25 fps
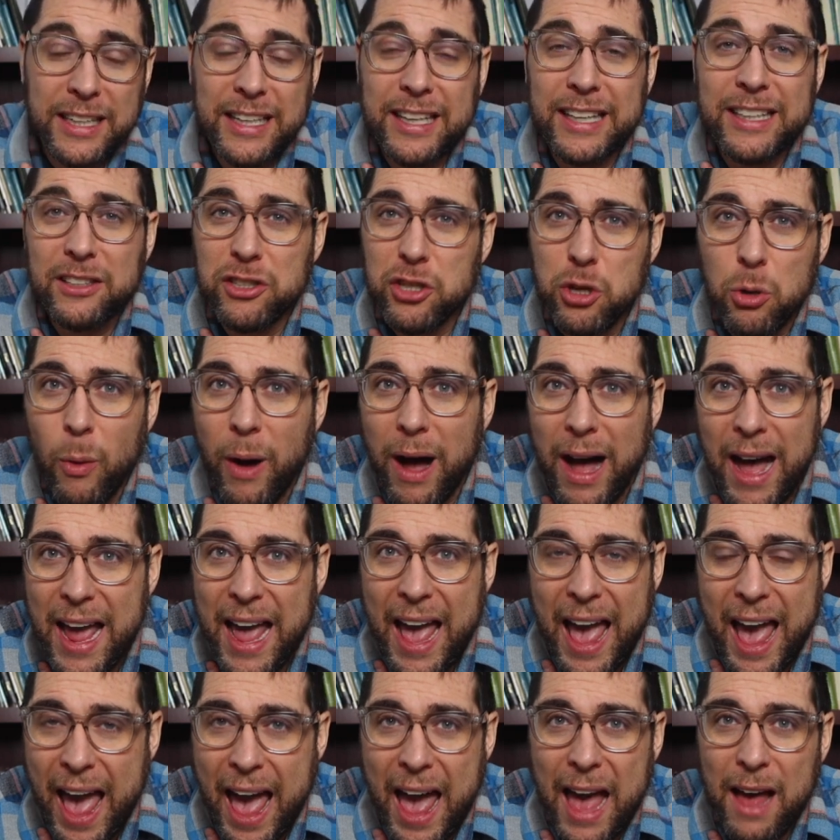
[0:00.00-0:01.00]
Do I
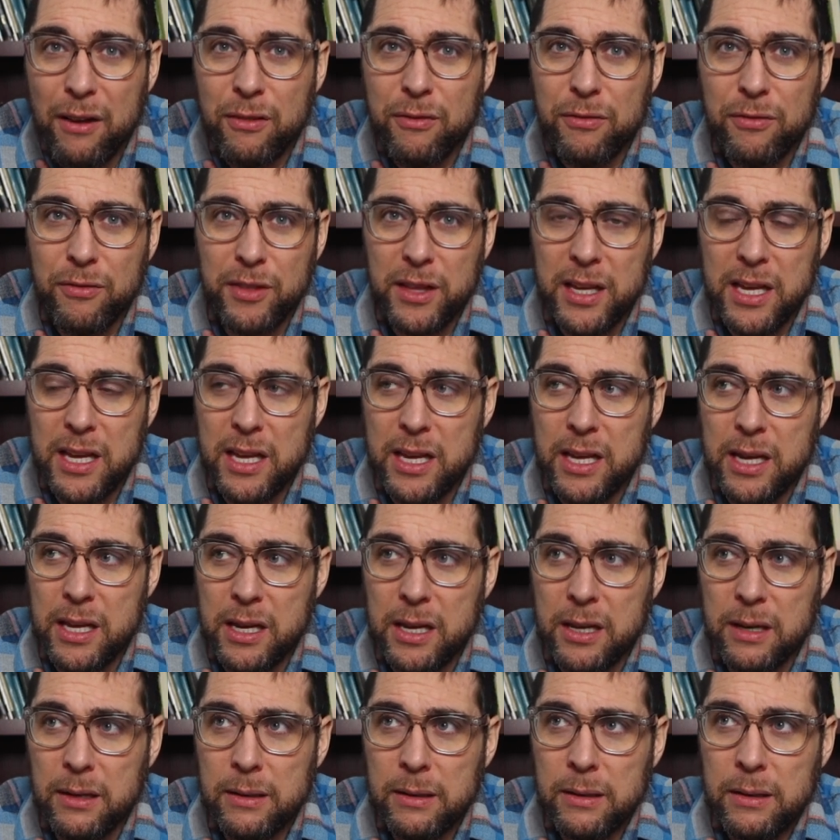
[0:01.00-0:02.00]
have
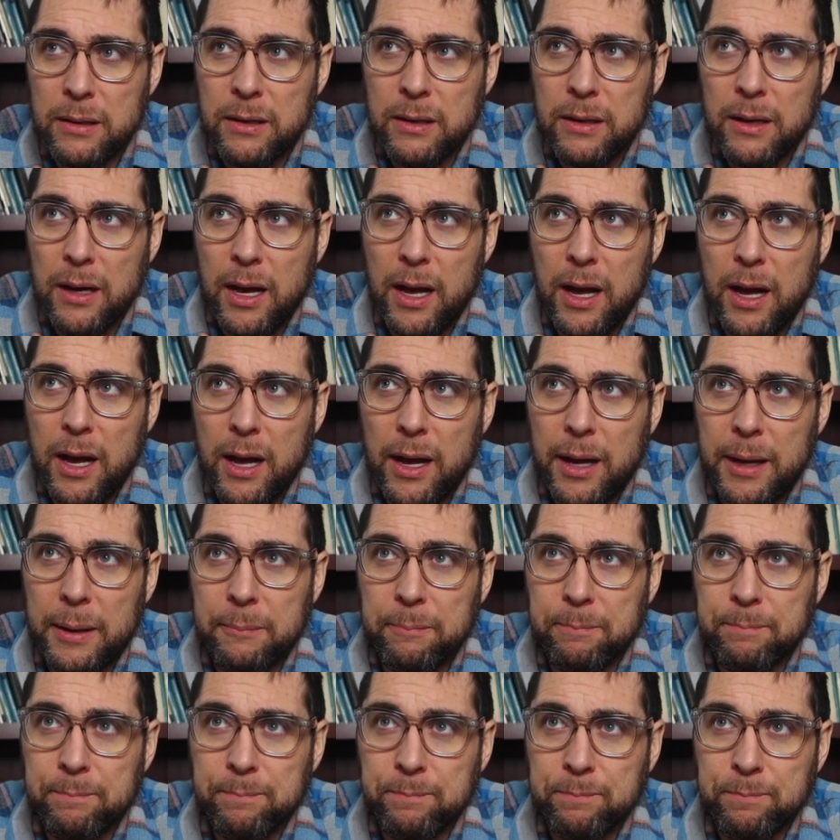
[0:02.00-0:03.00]
the
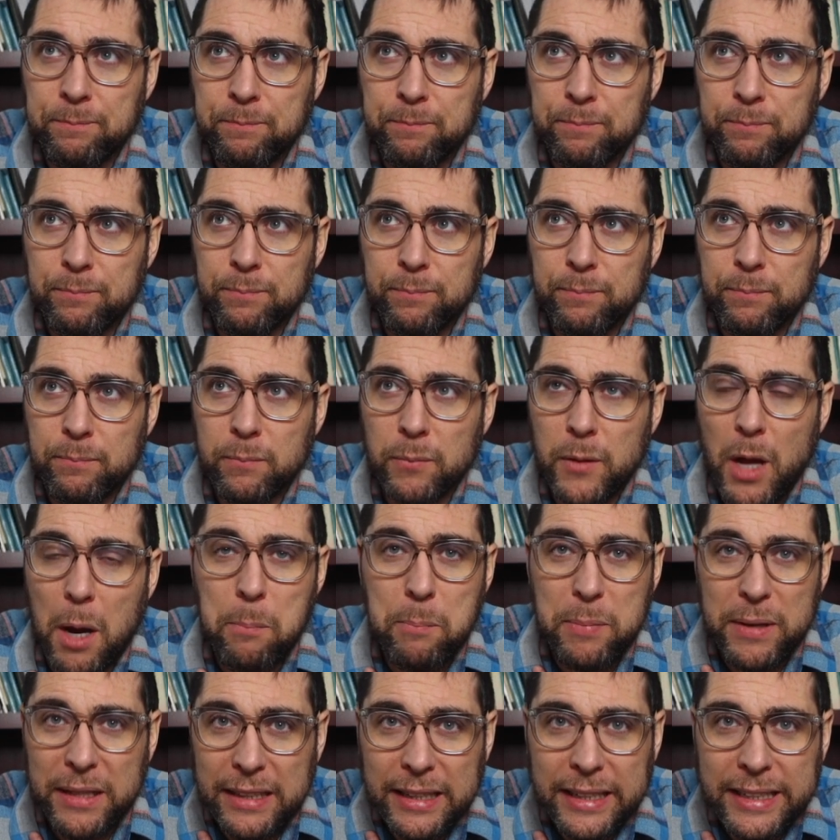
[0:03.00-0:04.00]
um,
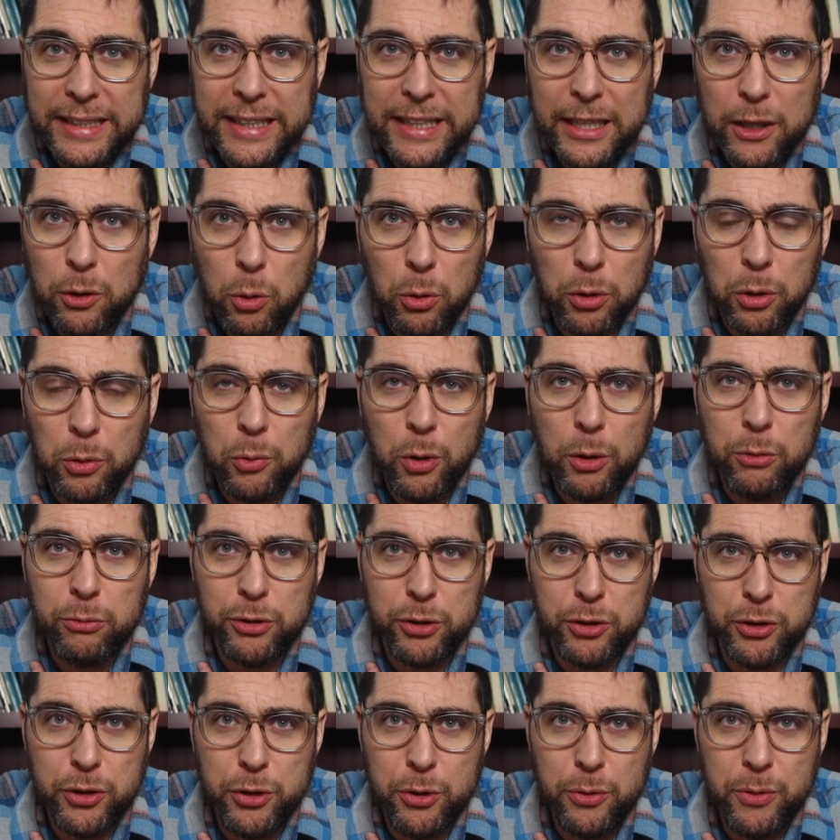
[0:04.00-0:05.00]
ability, quote unquote, to
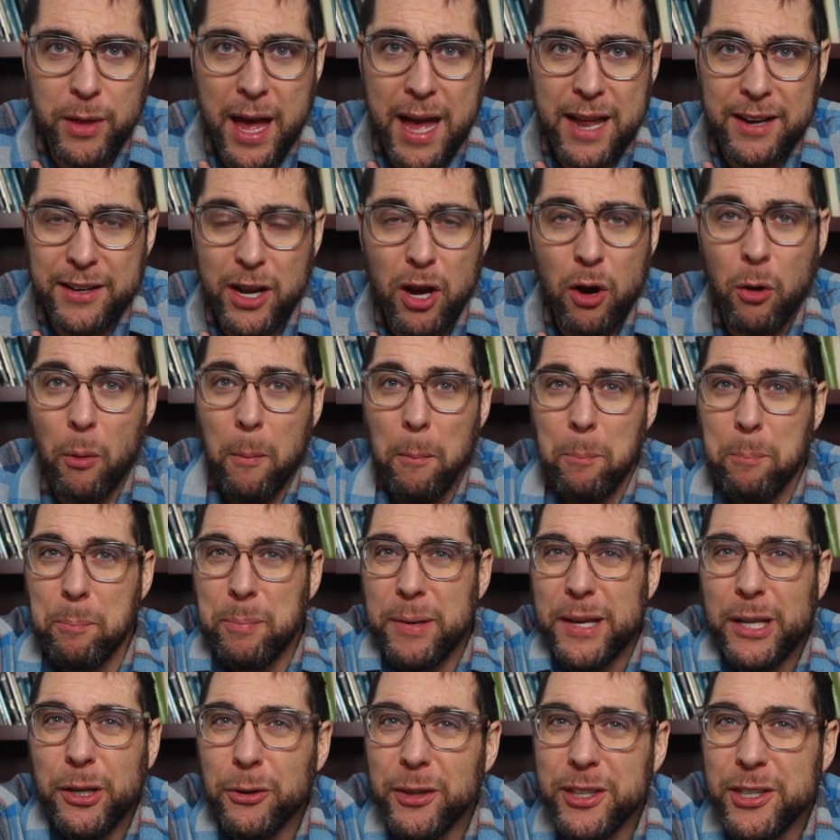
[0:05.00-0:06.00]
do that? No.
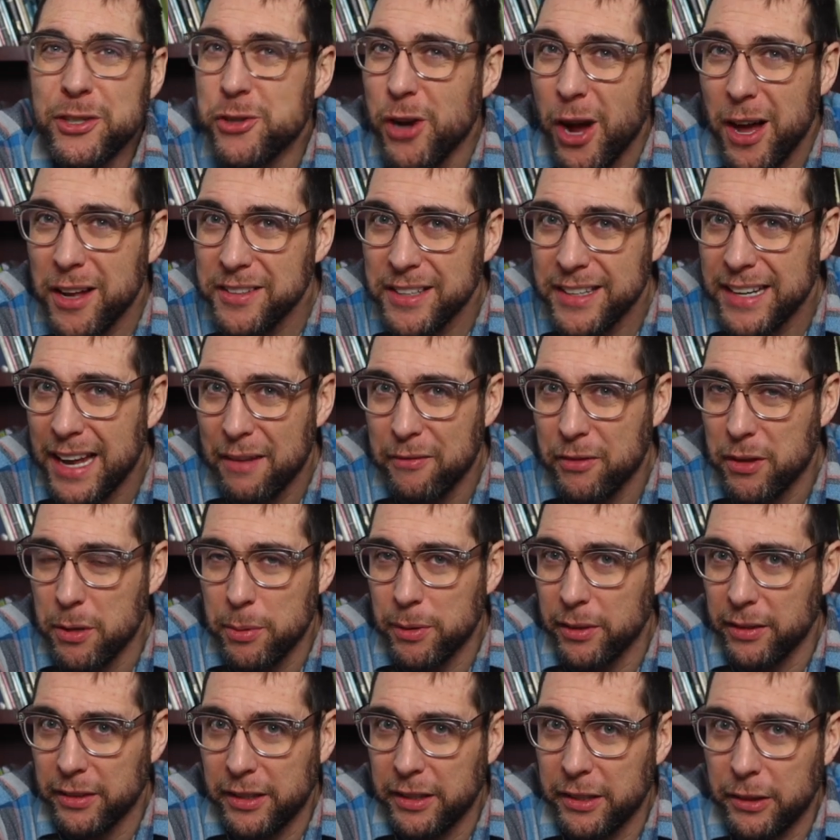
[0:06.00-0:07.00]
Peter and John didn't have the
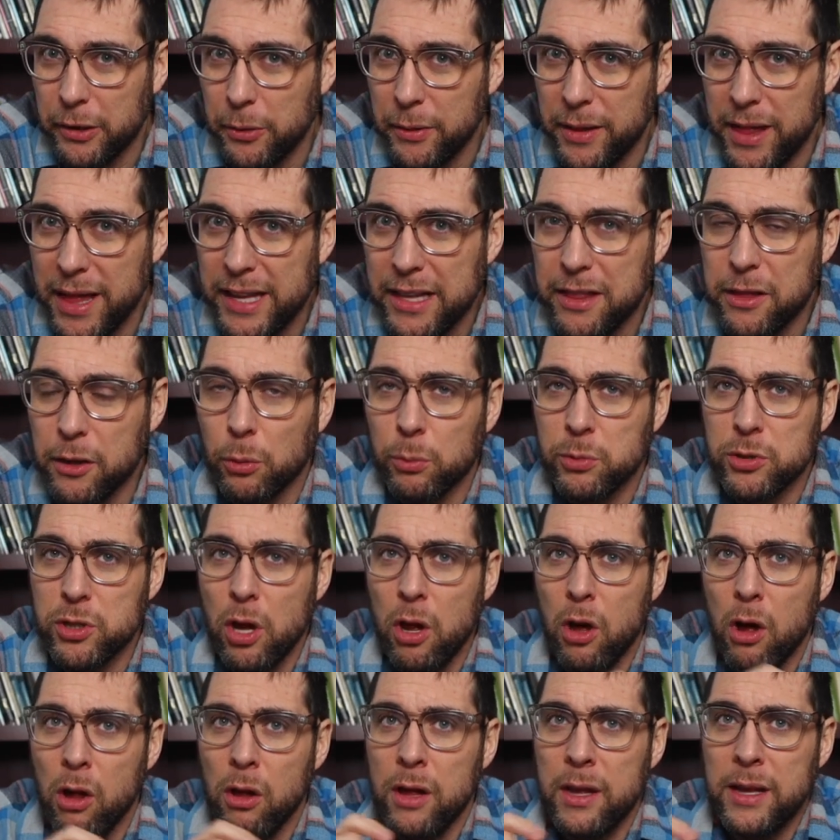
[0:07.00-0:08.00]
ability to do that either. It was
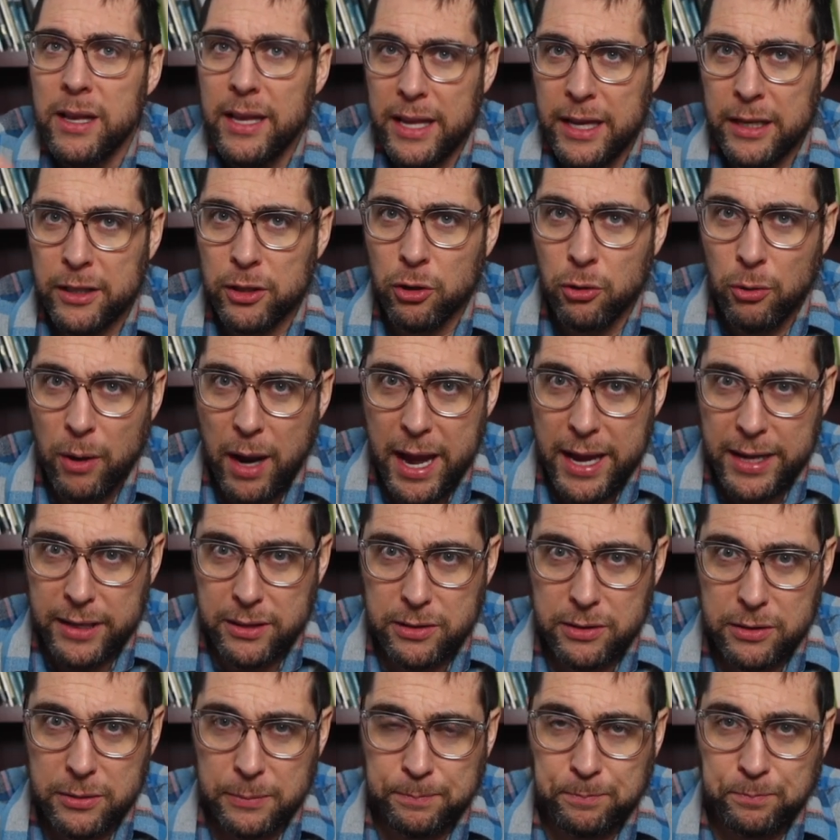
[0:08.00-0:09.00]
all in Christ.